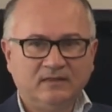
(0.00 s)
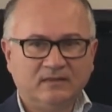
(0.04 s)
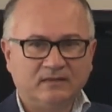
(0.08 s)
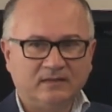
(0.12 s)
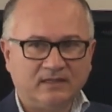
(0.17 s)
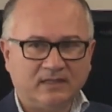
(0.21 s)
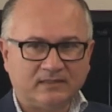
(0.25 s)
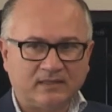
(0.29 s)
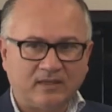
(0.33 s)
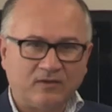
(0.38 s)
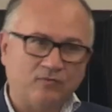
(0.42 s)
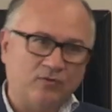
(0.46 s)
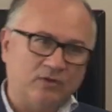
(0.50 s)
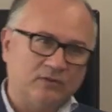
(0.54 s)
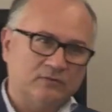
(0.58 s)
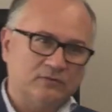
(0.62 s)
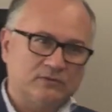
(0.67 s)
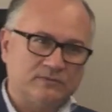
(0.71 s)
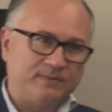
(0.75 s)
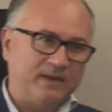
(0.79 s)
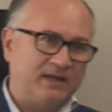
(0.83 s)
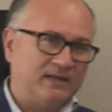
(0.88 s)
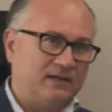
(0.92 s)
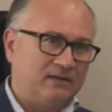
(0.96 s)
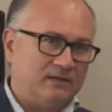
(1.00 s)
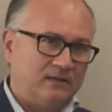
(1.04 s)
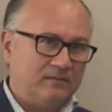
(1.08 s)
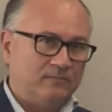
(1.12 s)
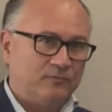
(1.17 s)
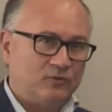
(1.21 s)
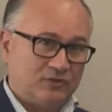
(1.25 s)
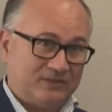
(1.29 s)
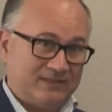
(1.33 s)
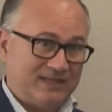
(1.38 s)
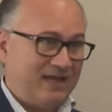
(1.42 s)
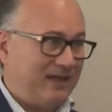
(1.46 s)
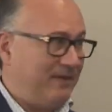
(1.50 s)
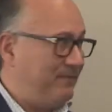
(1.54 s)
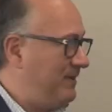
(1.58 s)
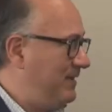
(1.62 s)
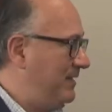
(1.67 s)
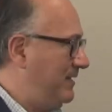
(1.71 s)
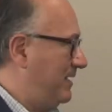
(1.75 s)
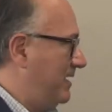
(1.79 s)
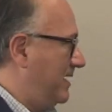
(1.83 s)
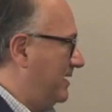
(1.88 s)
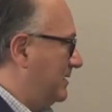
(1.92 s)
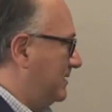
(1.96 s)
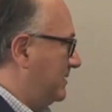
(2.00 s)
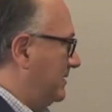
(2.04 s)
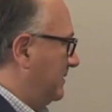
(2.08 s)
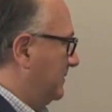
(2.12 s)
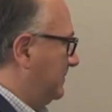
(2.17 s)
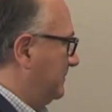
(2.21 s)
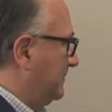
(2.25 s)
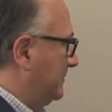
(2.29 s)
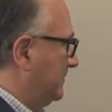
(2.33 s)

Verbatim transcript: that I want to spend a little more time in the end.